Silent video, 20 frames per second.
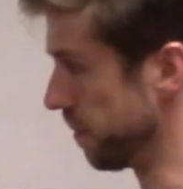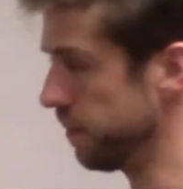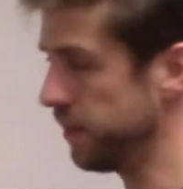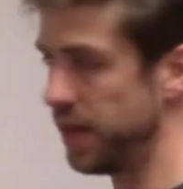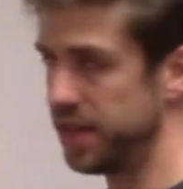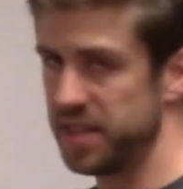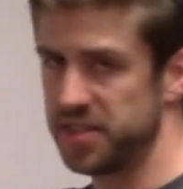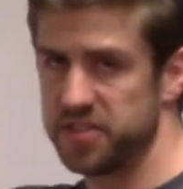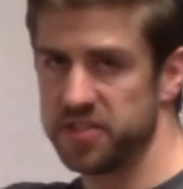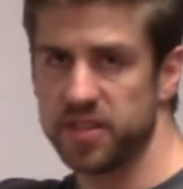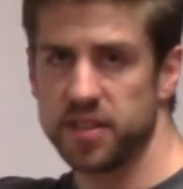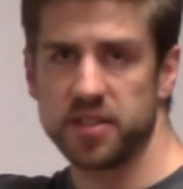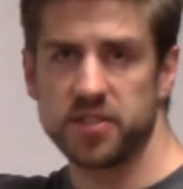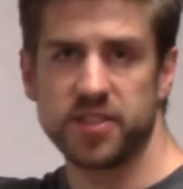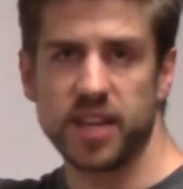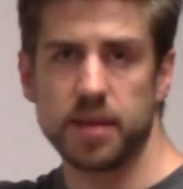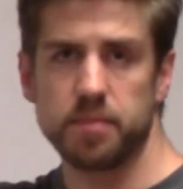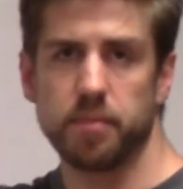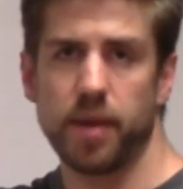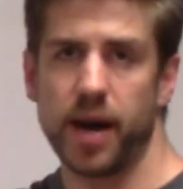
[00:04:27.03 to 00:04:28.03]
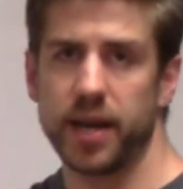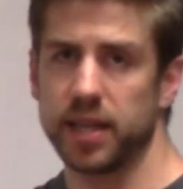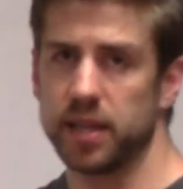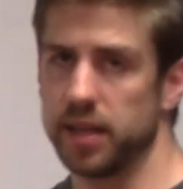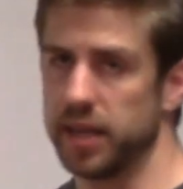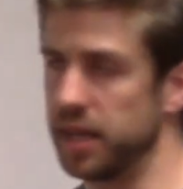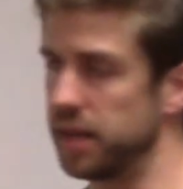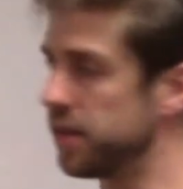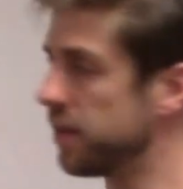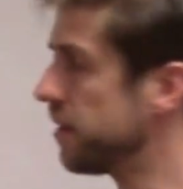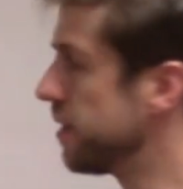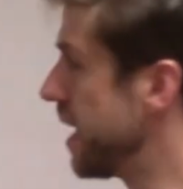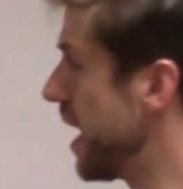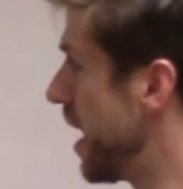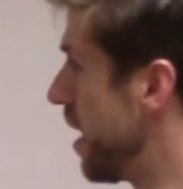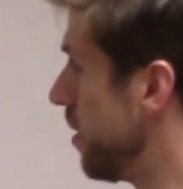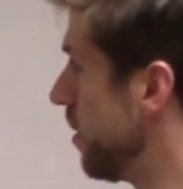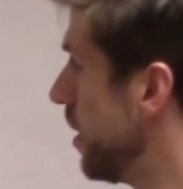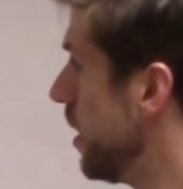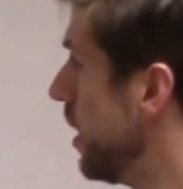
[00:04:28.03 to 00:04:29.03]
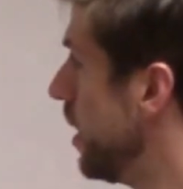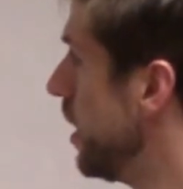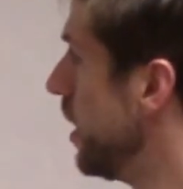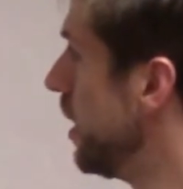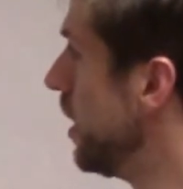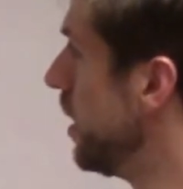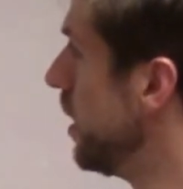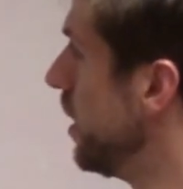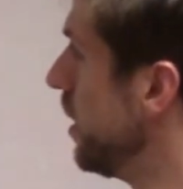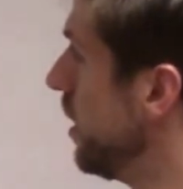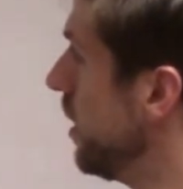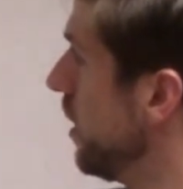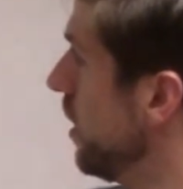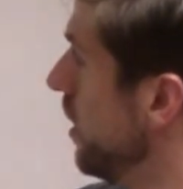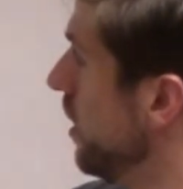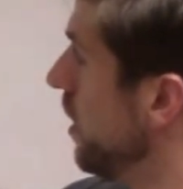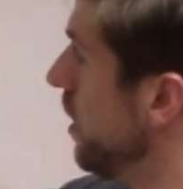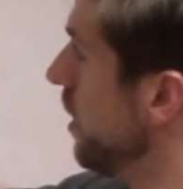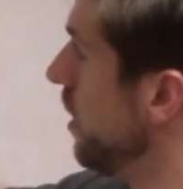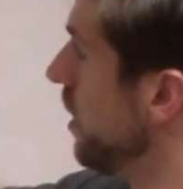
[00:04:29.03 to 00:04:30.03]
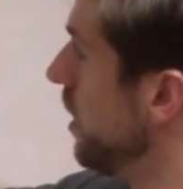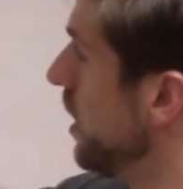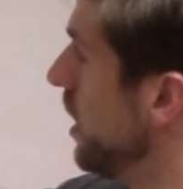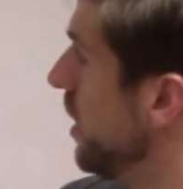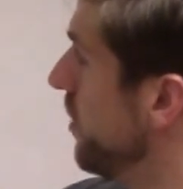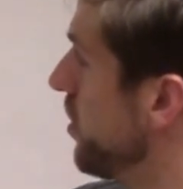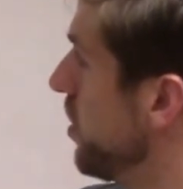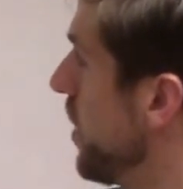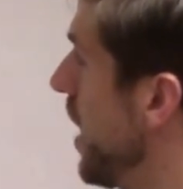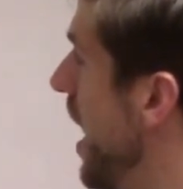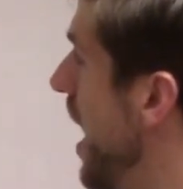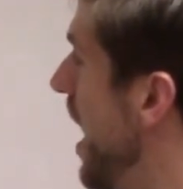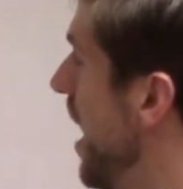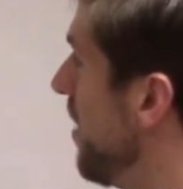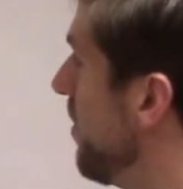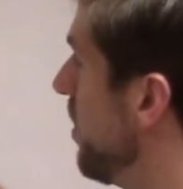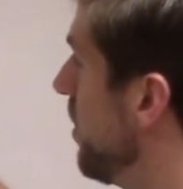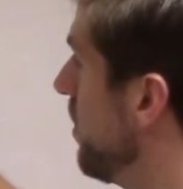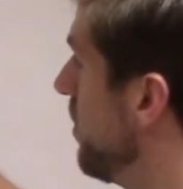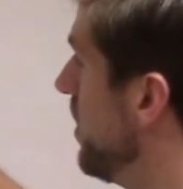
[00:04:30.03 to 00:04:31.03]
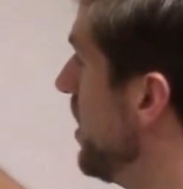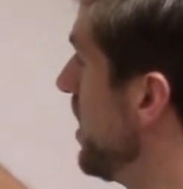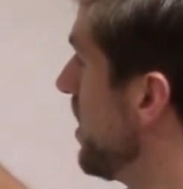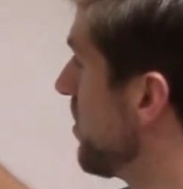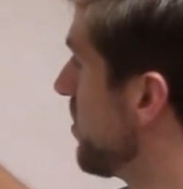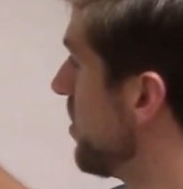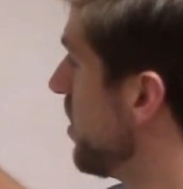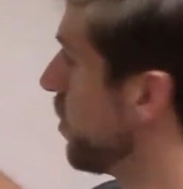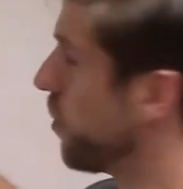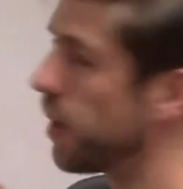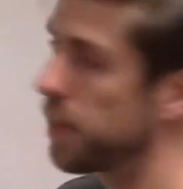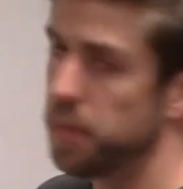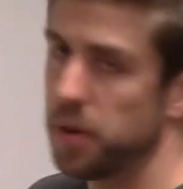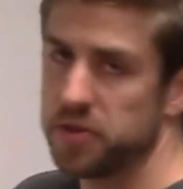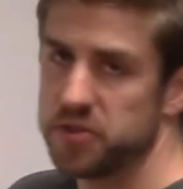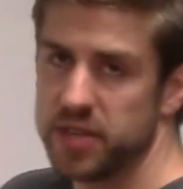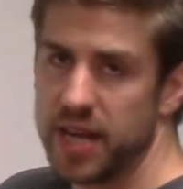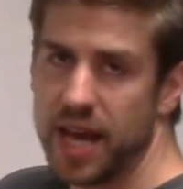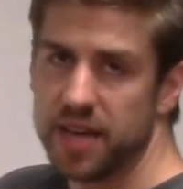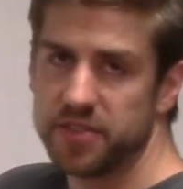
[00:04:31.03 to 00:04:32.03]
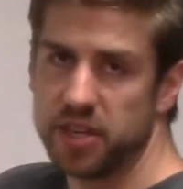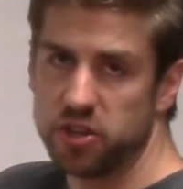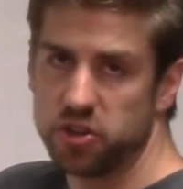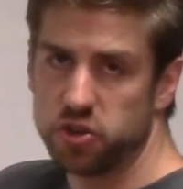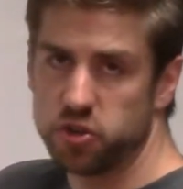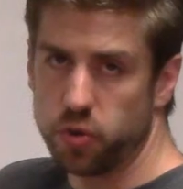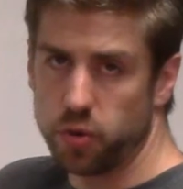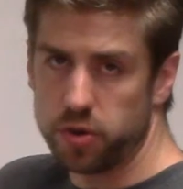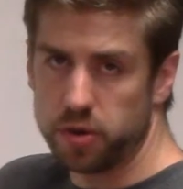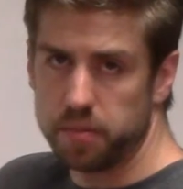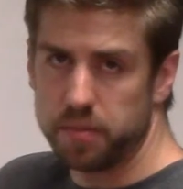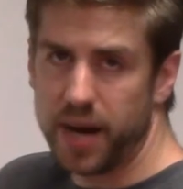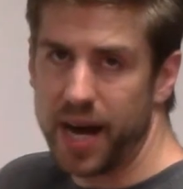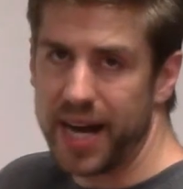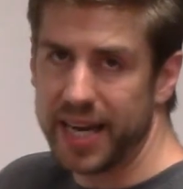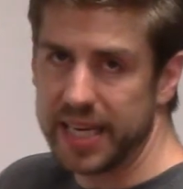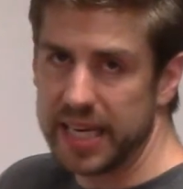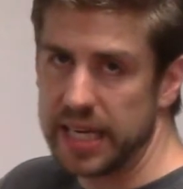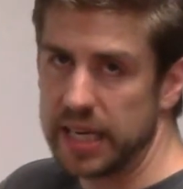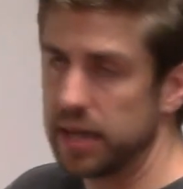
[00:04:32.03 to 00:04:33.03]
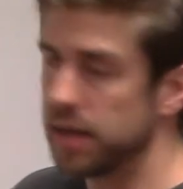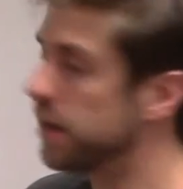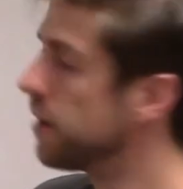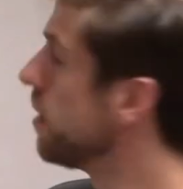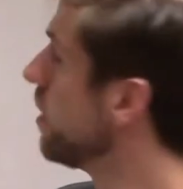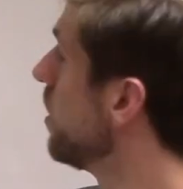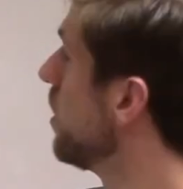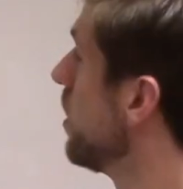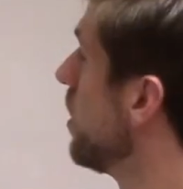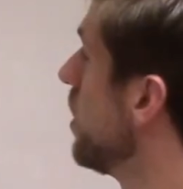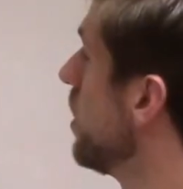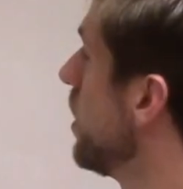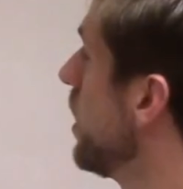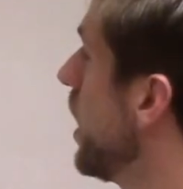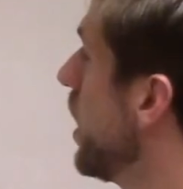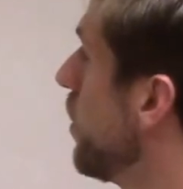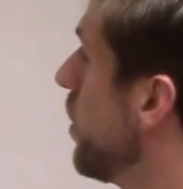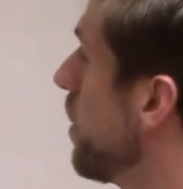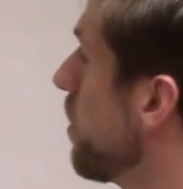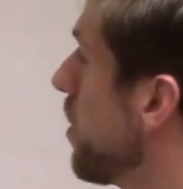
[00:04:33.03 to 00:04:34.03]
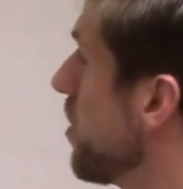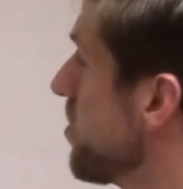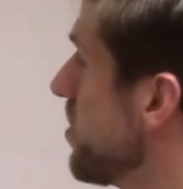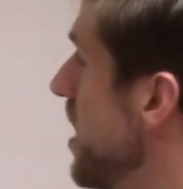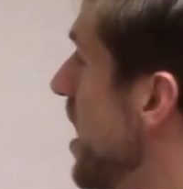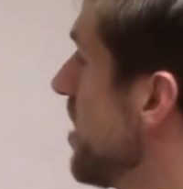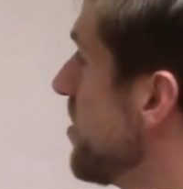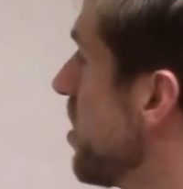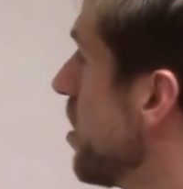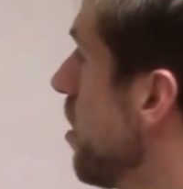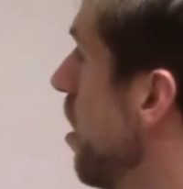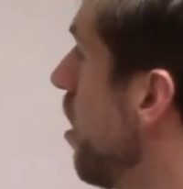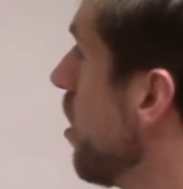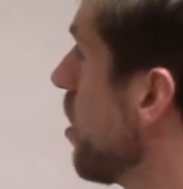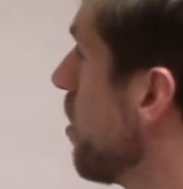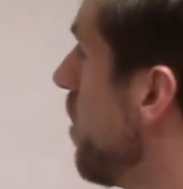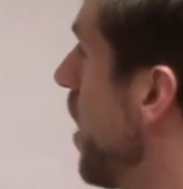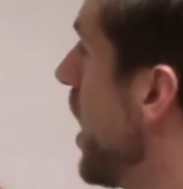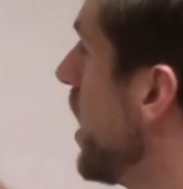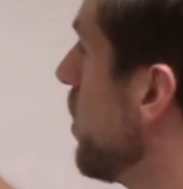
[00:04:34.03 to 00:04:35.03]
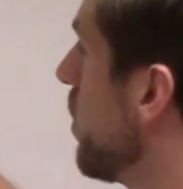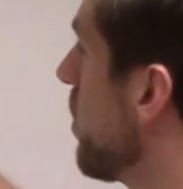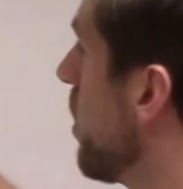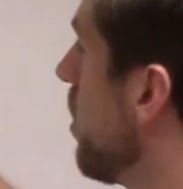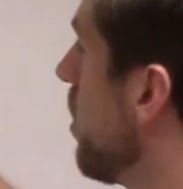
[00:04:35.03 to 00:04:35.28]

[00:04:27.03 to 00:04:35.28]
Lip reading: And this is at the same body length. Now, if you have this, and one person has a shorter body, and one person has a longer body, well, the